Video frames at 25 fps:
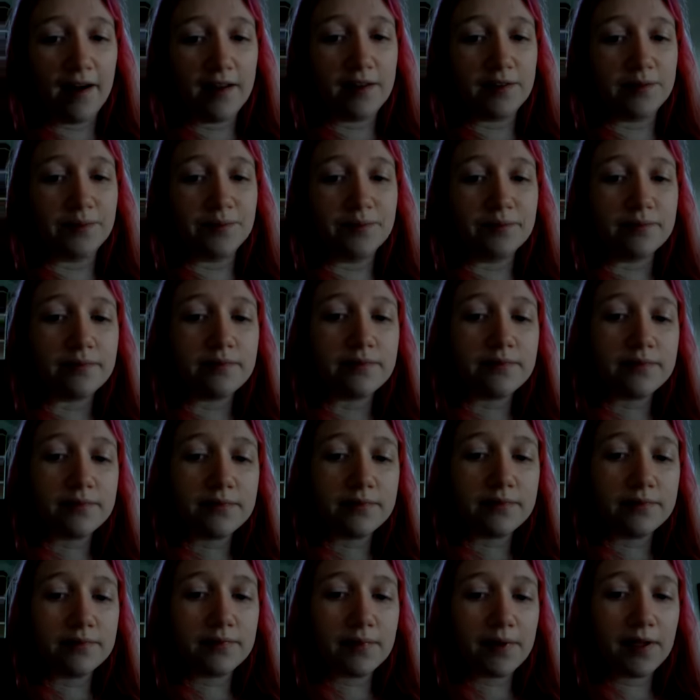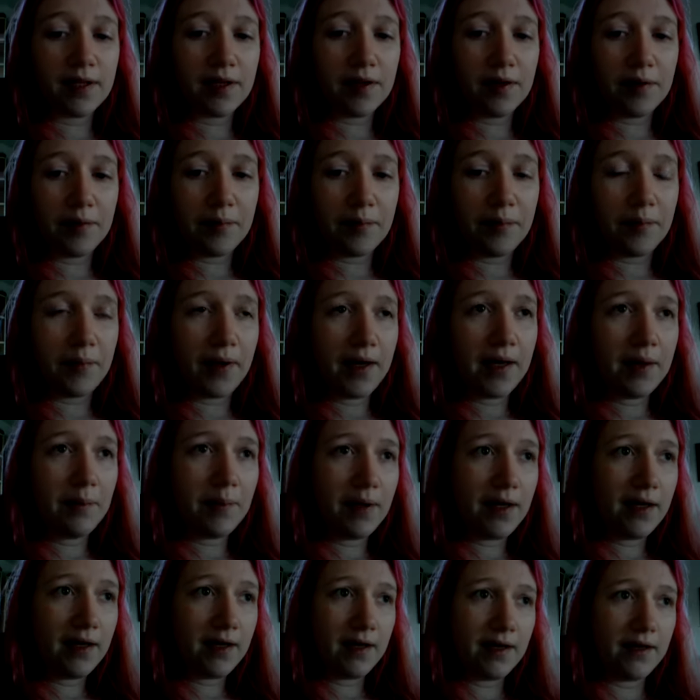maybe that's
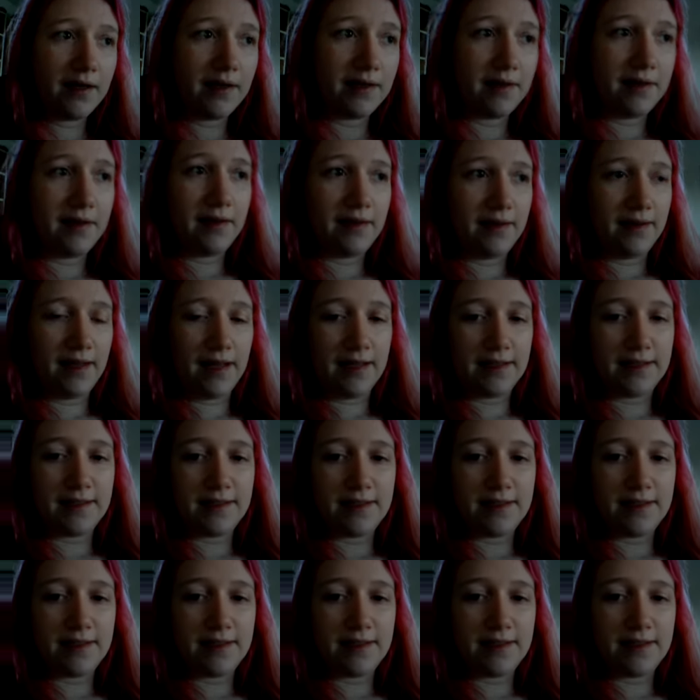silly because